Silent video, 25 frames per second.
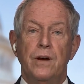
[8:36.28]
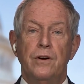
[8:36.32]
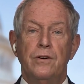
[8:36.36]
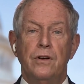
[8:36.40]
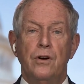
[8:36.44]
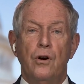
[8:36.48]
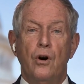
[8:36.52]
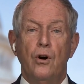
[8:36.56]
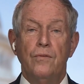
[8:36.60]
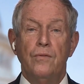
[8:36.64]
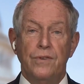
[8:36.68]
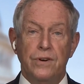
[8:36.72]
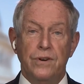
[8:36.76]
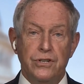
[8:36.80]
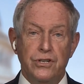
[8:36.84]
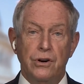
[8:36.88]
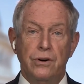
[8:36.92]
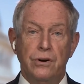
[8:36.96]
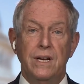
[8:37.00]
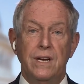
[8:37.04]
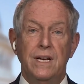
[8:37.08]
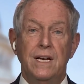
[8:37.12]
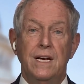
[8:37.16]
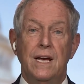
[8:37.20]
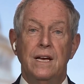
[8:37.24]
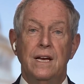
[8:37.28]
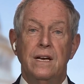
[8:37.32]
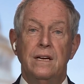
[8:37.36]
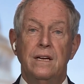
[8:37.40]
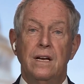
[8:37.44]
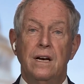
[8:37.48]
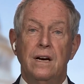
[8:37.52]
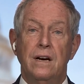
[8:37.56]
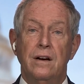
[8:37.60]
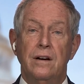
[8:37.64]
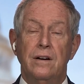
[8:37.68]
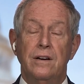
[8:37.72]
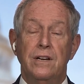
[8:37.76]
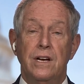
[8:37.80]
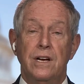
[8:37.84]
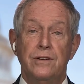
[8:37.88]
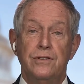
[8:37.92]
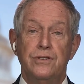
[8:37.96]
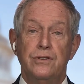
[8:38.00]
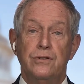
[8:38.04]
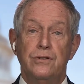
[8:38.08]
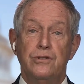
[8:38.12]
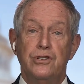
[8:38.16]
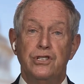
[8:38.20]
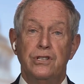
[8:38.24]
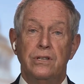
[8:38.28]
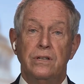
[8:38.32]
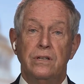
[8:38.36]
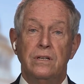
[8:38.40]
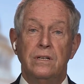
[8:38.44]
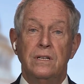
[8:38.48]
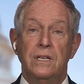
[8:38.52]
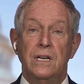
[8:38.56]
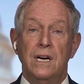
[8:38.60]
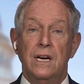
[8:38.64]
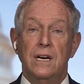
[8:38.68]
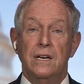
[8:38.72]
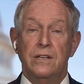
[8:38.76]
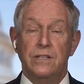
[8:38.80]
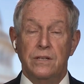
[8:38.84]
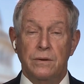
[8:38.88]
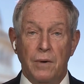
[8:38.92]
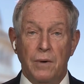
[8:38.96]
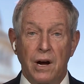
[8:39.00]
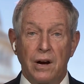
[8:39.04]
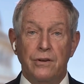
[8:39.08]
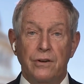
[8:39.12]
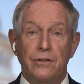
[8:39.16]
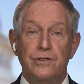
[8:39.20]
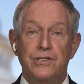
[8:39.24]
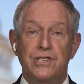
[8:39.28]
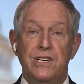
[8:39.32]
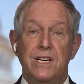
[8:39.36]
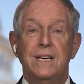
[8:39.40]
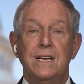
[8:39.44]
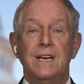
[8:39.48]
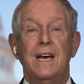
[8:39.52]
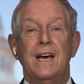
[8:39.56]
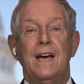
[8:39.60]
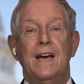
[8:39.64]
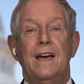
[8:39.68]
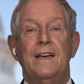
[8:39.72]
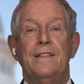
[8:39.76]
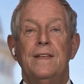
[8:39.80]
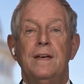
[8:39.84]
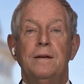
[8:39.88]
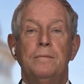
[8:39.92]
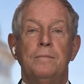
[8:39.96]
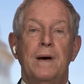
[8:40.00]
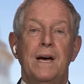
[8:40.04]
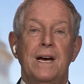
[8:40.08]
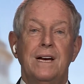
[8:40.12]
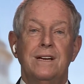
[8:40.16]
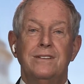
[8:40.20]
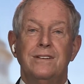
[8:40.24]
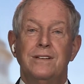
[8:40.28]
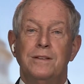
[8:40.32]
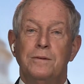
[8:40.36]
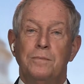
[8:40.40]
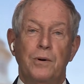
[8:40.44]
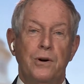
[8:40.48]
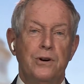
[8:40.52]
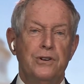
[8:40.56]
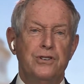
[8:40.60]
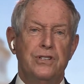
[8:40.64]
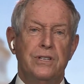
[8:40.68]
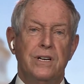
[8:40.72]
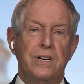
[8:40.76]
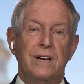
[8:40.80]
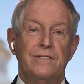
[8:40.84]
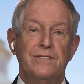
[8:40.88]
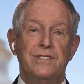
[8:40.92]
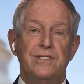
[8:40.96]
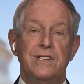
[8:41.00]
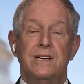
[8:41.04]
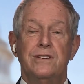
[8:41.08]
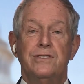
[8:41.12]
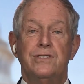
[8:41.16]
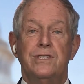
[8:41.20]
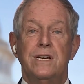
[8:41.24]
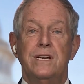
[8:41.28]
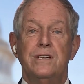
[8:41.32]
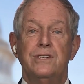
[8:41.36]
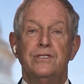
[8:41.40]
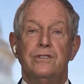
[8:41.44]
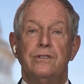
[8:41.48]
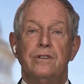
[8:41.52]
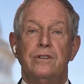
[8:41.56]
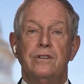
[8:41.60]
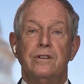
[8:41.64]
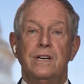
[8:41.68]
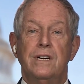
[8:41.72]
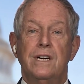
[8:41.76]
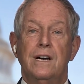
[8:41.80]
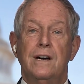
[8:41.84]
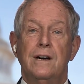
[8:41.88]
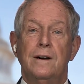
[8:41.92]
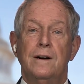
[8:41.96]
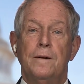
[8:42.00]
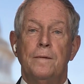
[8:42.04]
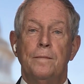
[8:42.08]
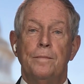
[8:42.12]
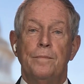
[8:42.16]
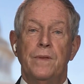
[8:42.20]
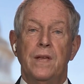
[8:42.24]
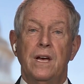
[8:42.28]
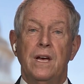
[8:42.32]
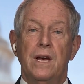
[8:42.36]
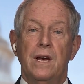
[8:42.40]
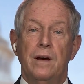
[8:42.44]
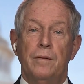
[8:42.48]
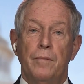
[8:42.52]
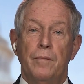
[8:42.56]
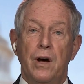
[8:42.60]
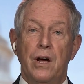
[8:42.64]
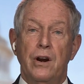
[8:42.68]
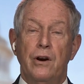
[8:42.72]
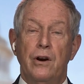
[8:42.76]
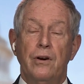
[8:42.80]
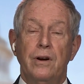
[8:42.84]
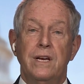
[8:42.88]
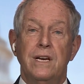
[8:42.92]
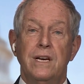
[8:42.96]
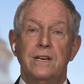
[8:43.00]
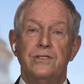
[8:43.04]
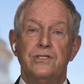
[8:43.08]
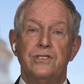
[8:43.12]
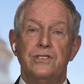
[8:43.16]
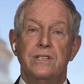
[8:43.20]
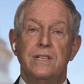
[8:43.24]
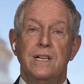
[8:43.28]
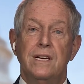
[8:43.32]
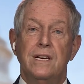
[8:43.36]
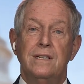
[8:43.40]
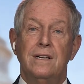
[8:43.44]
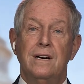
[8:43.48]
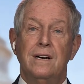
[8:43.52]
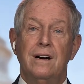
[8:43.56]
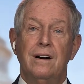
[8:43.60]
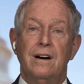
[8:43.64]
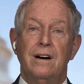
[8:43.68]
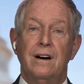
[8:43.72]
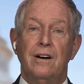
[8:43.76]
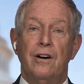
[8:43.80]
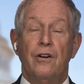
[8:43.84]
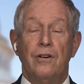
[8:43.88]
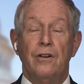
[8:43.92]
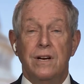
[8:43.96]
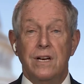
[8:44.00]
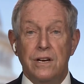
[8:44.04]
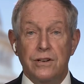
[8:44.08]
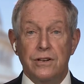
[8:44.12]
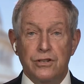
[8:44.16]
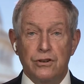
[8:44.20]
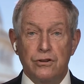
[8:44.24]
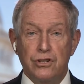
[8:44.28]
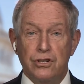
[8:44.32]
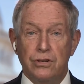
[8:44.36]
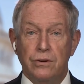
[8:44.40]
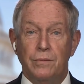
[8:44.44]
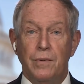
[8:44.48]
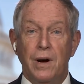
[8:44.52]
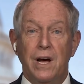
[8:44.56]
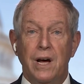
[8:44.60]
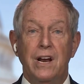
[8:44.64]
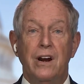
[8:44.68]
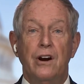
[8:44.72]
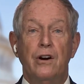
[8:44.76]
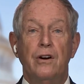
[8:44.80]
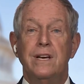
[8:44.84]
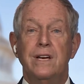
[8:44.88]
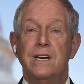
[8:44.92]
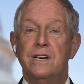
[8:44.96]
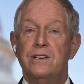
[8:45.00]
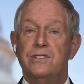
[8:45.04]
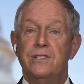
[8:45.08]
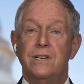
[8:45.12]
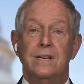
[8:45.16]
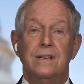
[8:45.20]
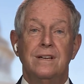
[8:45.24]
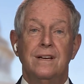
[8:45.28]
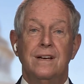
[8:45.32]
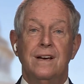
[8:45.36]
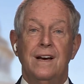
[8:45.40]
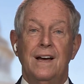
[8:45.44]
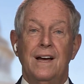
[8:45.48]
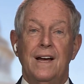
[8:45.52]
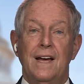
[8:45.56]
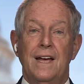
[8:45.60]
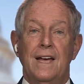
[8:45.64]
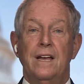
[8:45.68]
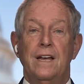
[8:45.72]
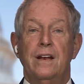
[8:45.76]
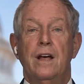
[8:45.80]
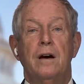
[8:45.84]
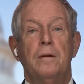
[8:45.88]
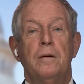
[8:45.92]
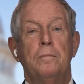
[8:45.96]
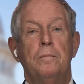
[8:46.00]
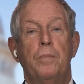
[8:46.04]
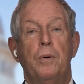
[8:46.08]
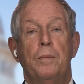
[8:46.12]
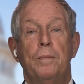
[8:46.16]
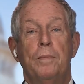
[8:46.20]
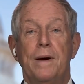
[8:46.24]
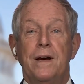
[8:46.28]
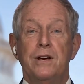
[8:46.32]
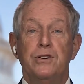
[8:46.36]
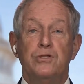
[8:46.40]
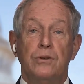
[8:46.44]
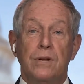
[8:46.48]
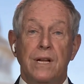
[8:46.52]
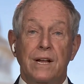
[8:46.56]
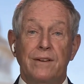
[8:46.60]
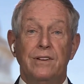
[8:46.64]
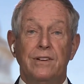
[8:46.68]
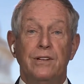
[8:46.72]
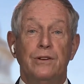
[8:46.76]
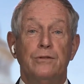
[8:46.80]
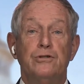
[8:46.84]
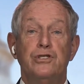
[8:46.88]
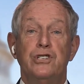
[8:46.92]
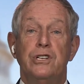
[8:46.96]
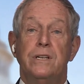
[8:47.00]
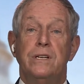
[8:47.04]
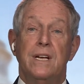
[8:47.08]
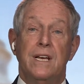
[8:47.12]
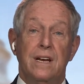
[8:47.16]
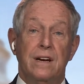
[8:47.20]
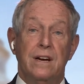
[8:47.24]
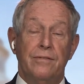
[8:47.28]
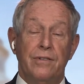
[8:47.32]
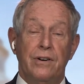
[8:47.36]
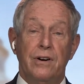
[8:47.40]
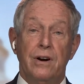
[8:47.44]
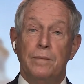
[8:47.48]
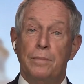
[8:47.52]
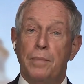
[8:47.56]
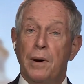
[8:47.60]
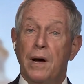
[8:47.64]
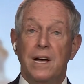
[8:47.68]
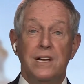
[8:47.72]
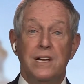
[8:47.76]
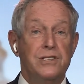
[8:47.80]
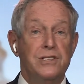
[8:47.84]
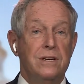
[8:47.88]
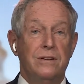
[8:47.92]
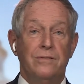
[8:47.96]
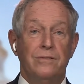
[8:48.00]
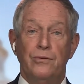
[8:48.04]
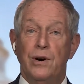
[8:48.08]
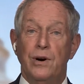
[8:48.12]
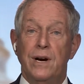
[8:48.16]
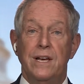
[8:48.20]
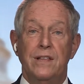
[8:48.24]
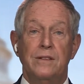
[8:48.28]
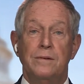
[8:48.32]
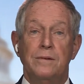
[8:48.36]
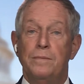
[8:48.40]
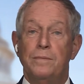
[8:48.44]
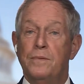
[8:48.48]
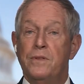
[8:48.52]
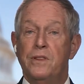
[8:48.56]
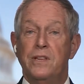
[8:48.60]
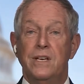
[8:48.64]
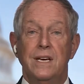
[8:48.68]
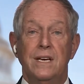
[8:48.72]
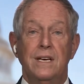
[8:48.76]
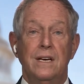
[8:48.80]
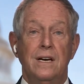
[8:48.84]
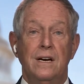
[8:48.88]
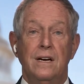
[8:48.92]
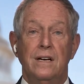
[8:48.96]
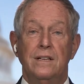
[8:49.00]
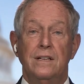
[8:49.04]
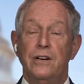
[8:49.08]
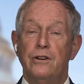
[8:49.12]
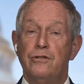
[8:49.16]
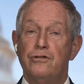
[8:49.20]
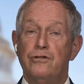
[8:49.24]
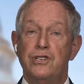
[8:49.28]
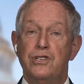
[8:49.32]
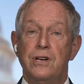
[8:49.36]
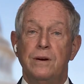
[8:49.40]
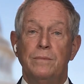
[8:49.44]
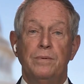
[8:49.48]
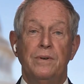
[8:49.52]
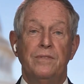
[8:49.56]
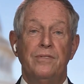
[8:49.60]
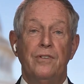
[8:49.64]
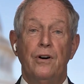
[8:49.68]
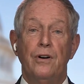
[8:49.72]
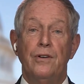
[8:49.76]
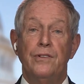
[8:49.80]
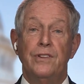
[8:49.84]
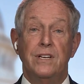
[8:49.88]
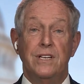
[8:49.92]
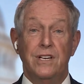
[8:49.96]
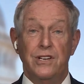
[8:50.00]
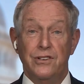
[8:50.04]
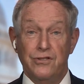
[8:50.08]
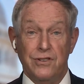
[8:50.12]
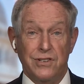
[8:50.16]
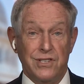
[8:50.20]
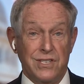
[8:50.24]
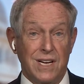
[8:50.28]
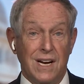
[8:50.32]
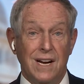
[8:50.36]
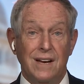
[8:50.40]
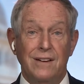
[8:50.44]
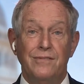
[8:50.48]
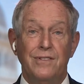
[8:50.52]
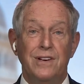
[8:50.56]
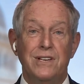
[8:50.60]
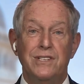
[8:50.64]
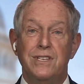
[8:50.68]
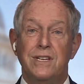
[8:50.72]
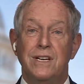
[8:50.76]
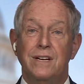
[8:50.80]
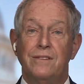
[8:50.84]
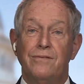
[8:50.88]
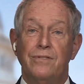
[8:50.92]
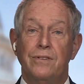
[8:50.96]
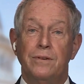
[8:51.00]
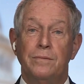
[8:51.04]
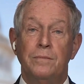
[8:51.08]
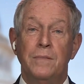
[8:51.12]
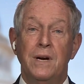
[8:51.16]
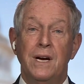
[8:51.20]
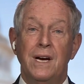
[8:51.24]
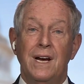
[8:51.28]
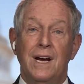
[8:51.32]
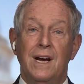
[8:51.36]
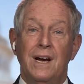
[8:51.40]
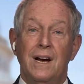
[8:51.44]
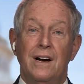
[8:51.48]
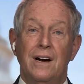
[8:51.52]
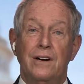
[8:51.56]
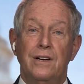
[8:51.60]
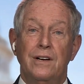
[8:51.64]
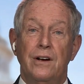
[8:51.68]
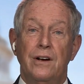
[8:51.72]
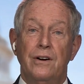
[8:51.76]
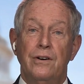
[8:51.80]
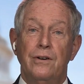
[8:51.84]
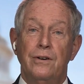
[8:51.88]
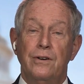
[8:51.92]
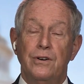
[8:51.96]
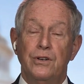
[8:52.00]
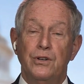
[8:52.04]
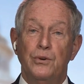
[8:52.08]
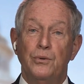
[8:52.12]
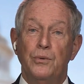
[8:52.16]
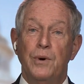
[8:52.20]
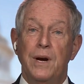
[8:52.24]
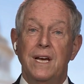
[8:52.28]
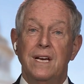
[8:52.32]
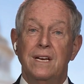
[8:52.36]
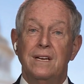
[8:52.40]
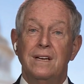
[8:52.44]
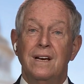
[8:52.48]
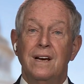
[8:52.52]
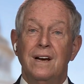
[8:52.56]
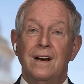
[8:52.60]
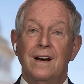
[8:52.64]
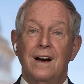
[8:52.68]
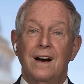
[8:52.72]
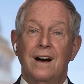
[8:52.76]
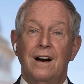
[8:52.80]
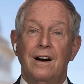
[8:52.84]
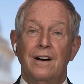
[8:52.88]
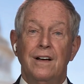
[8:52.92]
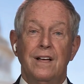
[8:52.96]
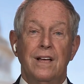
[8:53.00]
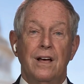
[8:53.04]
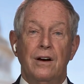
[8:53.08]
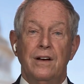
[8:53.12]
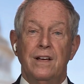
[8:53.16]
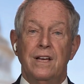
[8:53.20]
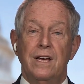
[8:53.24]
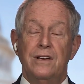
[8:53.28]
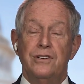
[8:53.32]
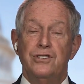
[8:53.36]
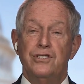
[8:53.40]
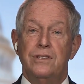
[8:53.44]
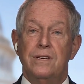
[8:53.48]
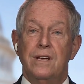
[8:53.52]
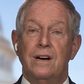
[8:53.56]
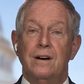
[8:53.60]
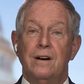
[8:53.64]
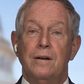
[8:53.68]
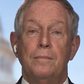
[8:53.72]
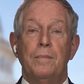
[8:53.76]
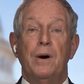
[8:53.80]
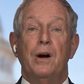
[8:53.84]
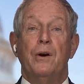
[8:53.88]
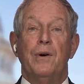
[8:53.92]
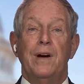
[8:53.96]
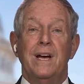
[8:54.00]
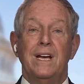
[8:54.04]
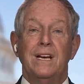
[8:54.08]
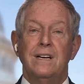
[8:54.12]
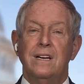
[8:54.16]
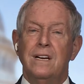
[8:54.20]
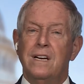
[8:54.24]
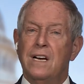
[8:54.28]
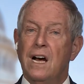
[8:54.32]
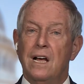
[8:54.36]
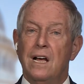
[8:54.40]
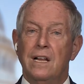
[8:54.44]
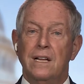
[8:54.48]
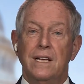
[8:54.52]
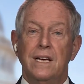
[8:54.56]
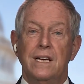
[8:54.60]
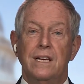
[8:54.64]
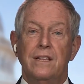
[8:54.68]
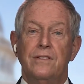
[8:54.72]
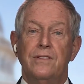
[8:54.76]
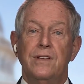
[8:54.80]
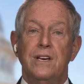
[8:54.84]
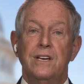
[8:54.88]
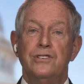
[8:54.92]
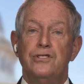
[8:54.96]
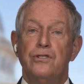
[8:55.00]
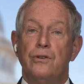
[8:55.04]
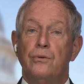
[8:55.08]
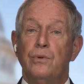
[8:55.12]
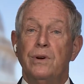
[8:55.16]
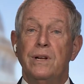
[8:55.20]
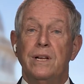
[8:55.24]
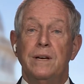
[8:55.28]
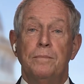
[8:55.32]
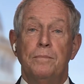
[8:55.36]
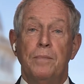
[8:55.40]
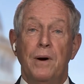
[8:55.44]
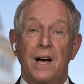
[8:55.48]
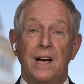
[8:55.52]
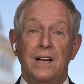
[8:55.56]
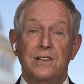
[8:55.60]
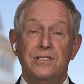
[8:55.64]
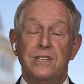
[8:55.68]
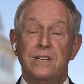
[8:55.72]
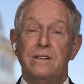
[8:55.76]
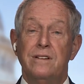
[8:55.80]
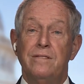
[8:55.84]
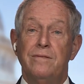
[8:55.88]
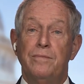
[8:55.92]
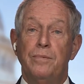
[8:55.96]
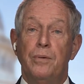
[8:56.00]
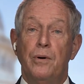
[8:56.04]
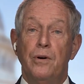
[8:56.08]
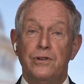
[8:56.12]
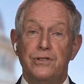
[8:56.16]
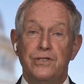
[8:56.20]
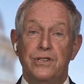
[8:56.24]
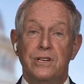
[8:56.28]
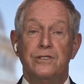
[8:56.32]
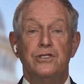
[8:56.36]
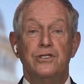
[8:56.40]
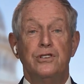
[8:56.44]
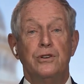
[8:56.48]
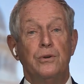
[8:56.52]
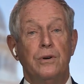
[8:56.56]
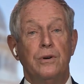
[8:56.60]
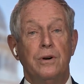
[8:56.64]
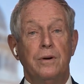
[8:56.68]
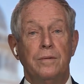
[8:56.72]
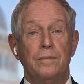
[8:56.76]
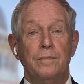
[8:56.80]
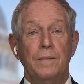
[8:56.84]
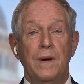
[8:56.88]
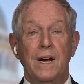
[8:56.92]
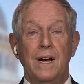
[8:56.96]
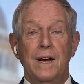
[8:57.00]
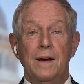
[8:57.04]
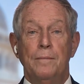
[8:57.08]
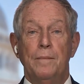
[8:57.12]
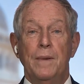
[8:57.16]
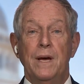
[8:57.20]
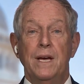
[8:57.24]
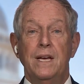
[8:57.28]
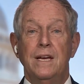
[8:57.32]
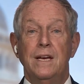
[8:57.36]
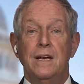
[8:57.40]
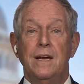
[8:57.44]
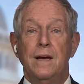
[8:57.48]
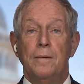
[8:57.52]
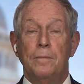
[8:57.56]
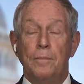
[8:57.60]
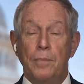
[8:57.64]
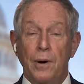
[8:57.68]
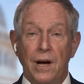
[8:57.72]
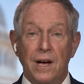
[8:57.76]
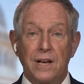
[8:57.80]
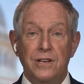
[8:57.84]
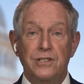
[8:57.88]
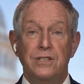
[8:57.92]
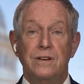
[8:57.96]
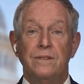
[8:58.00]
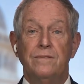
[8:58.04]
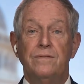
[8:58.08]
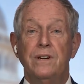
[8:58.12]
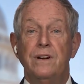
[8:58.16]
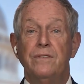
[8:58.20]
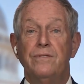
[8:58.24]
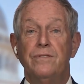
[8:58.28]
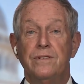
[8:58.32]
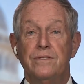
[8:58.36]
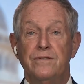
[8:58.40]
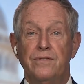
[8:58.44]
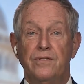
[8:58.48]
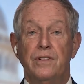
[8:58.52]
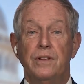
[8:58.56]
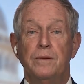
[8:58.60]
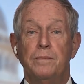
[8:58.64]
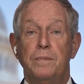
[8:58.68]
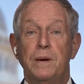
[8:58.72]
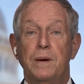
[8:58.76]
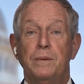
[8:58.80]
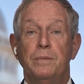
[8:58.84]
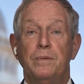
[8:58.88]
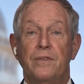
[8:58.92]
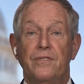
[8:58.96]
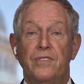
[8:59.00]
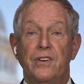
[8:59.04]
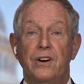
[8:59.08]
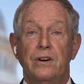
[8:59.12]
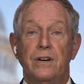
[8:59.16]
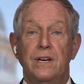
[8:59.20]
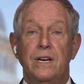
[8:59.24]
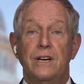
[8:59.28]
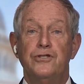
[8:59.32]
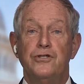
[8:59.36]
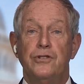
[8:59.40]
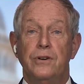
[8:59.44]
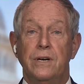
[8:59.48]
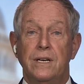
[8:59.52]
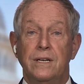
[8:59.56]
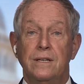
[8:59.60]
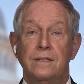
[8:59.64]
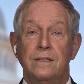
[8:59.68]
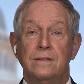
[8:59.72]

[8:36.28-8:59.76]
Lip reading: overturning a constitutional democracy, and then back to the Persian Gulf states. These are monarchies that are constitutional monarchies and in perpetual evolution in a very positive way. The leadership of all the countries that I visited, from Qatar to Kuwait, Bahrain, golly, these are really positive persons who are making a positive difference for the people of their country.